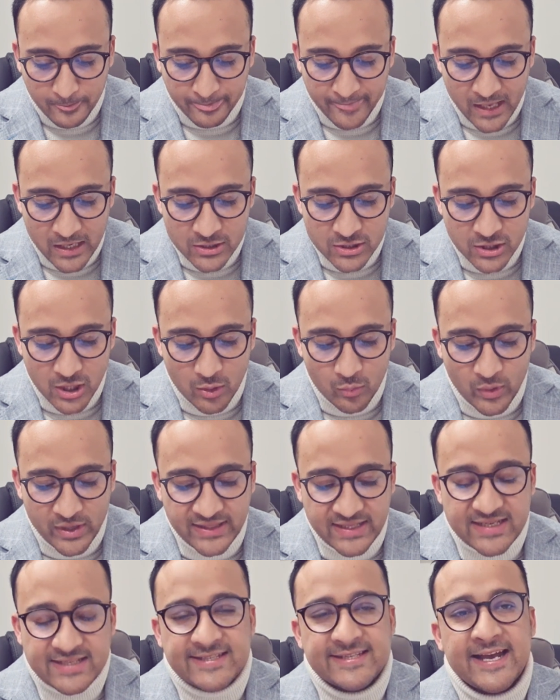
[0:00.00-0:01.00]
So when
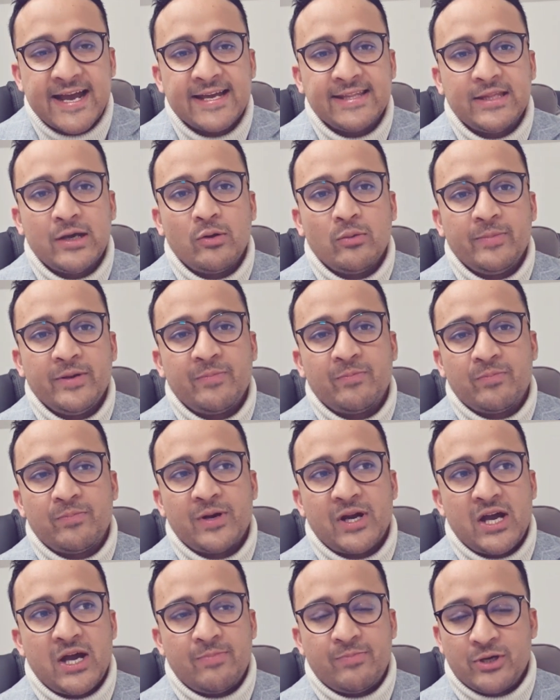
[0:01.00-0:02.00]
they say they'll be
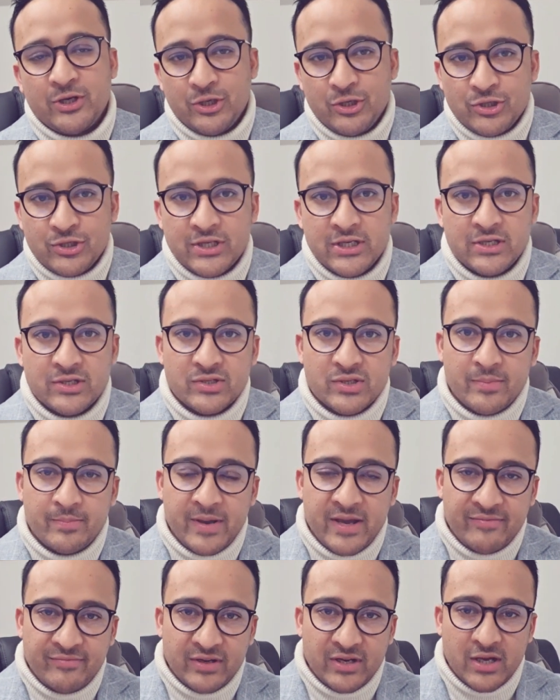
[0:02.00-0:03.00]
producing some
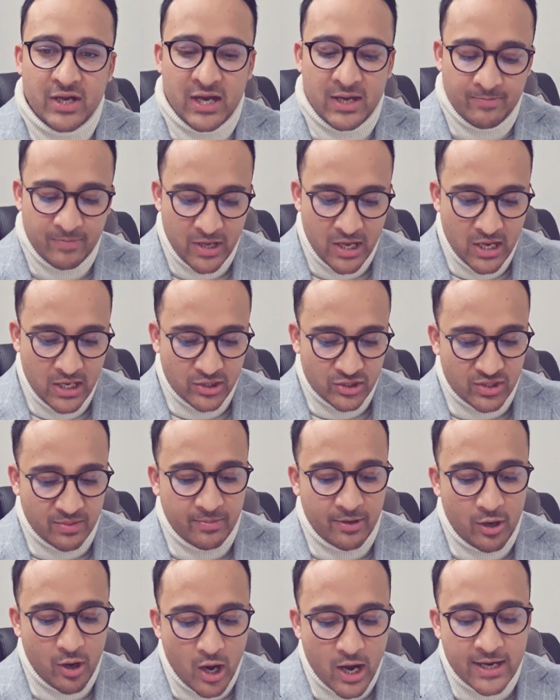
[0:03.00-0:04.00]
evidence,
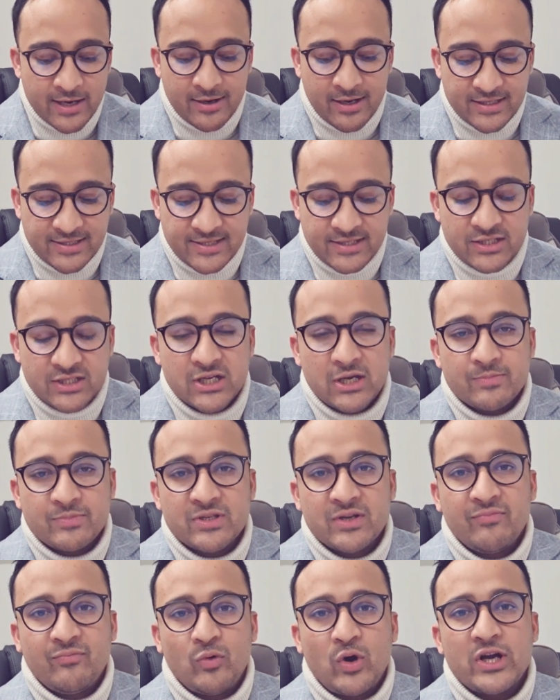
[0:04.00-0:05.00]
some guidelines in terms
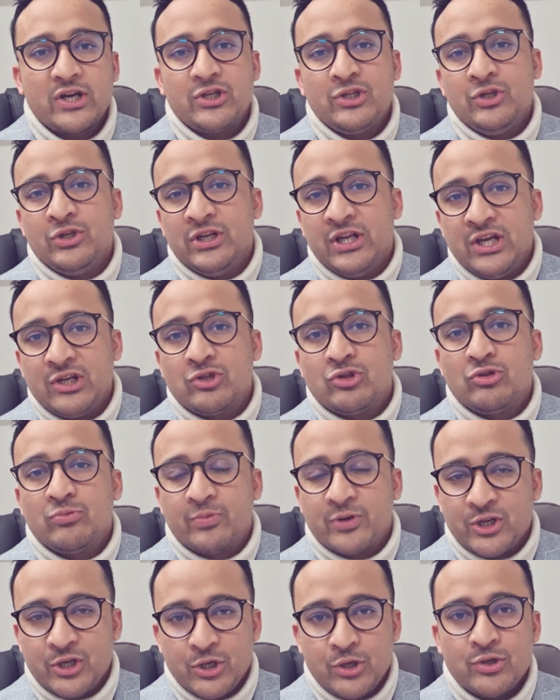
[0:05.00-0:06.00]
of what you need to
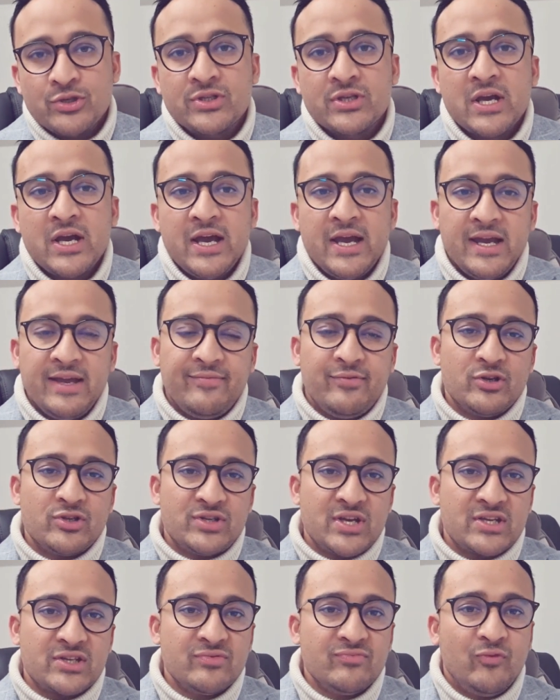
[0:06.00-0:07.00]
produce if you're
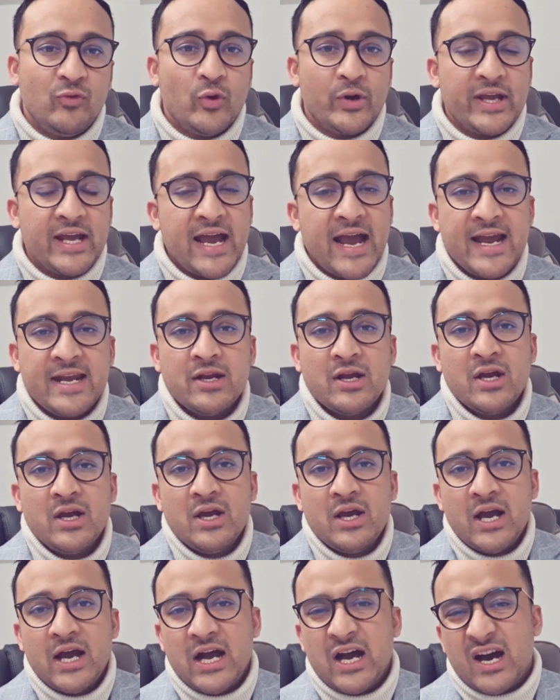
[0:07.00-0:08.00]
Section 48,
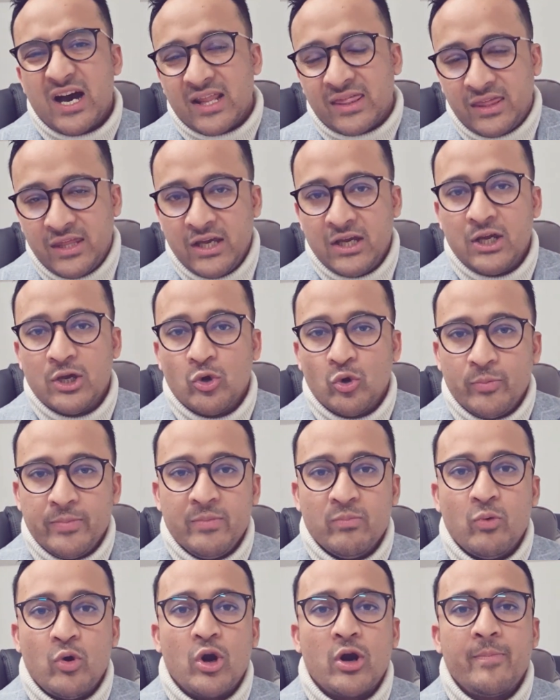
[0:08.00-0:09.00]
I think it will be
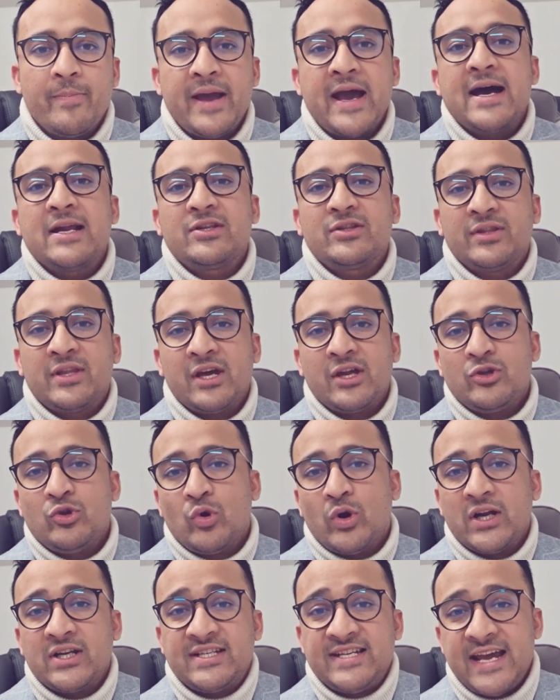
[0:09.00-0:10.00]
more about
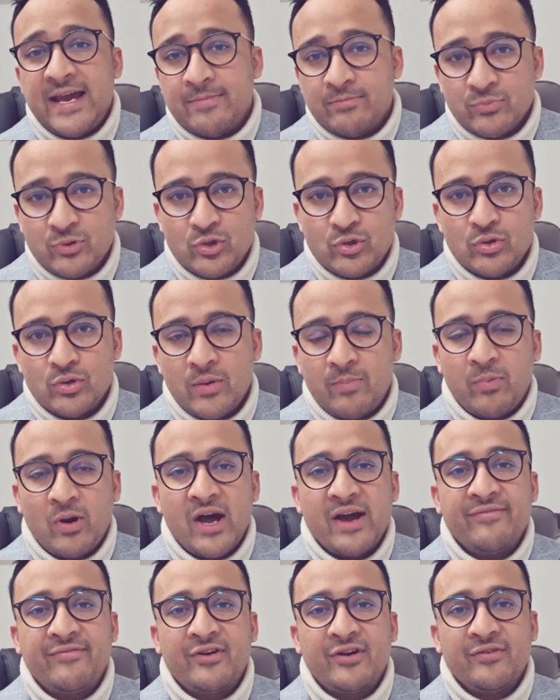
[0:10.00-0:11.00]
your attempt to
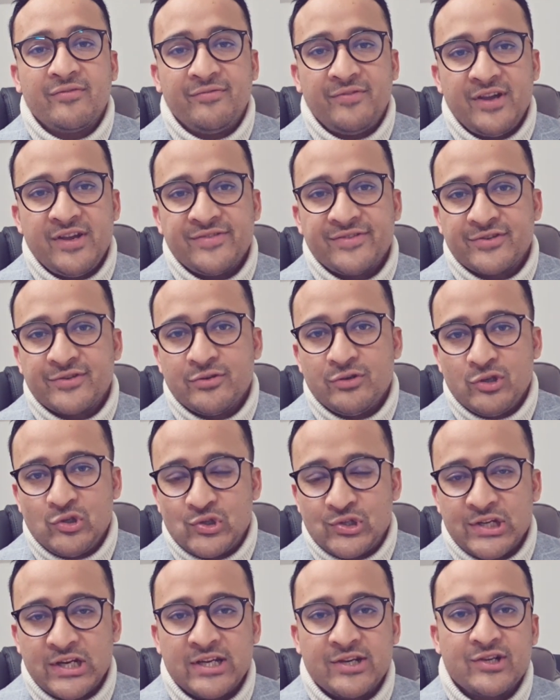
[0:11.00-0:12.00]
apply for a visa to New
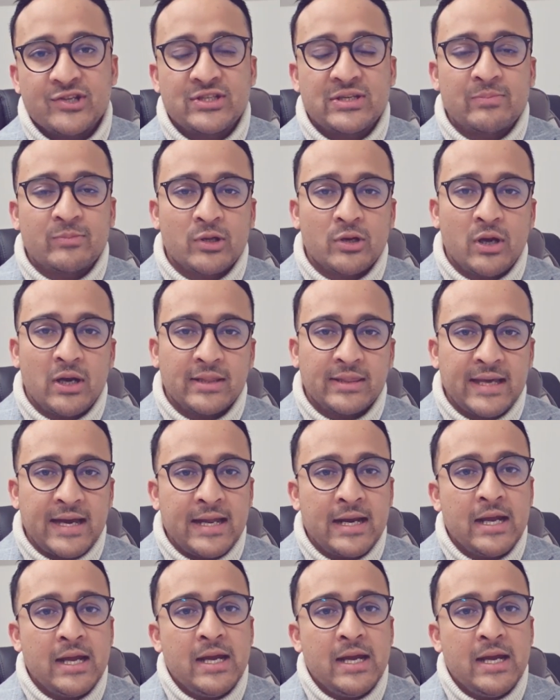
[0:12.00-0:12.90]
Zealand or something like that.